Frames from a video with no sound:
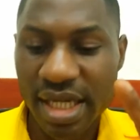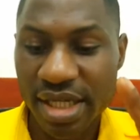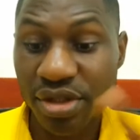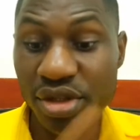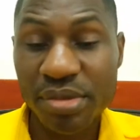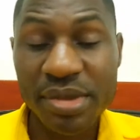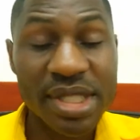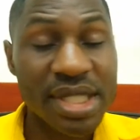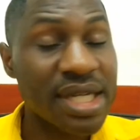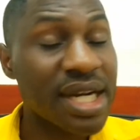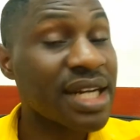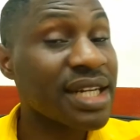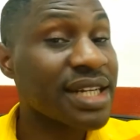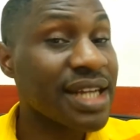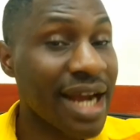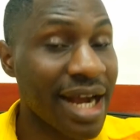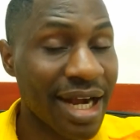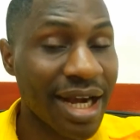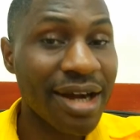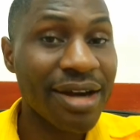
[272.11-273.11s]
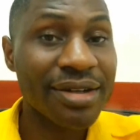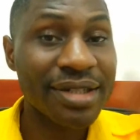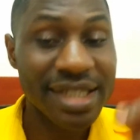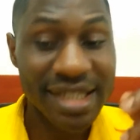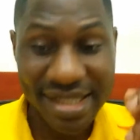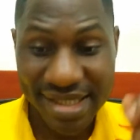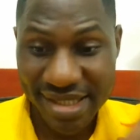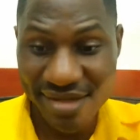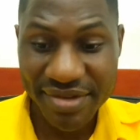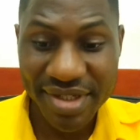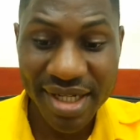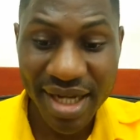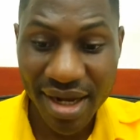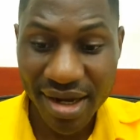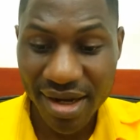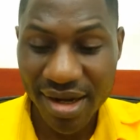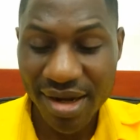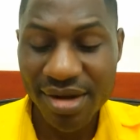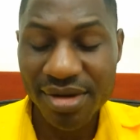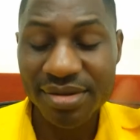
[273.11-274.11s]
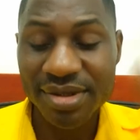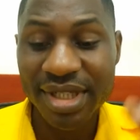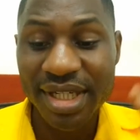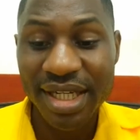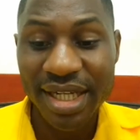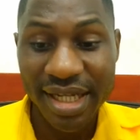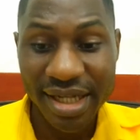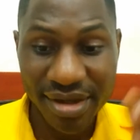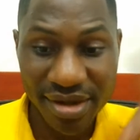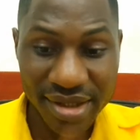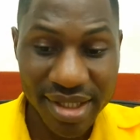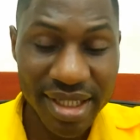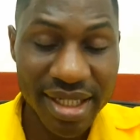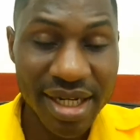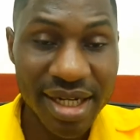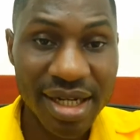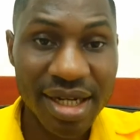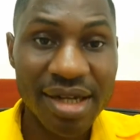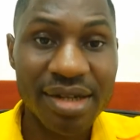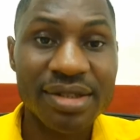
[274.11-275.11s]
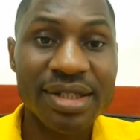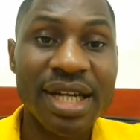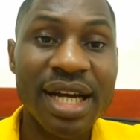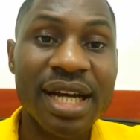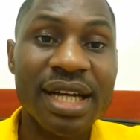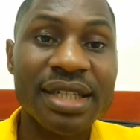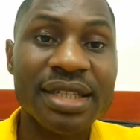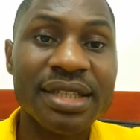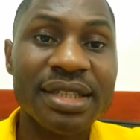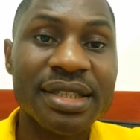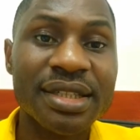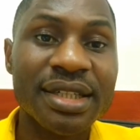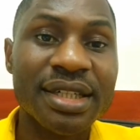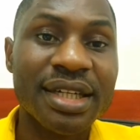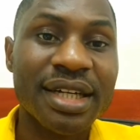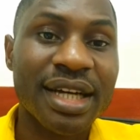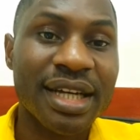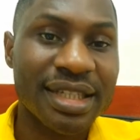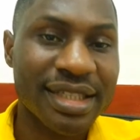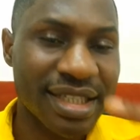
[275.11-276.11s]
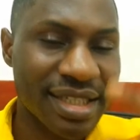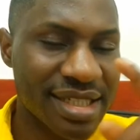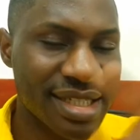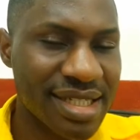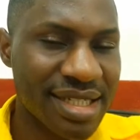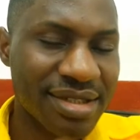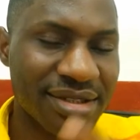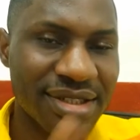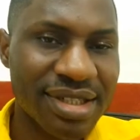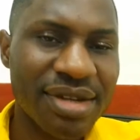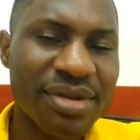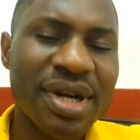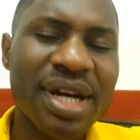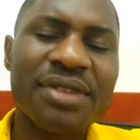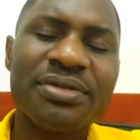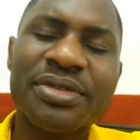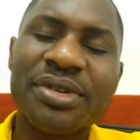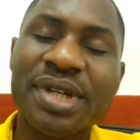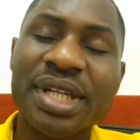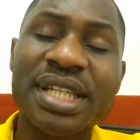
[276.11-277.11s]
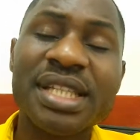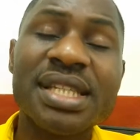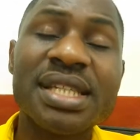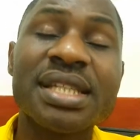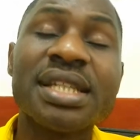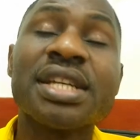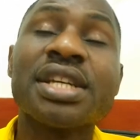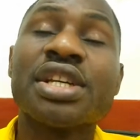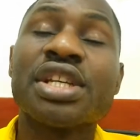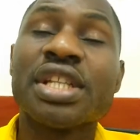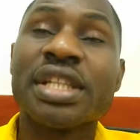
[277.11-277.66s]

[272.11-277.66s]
A domiciliary account, a saving account, a current account, and there is another one I'm forgetting.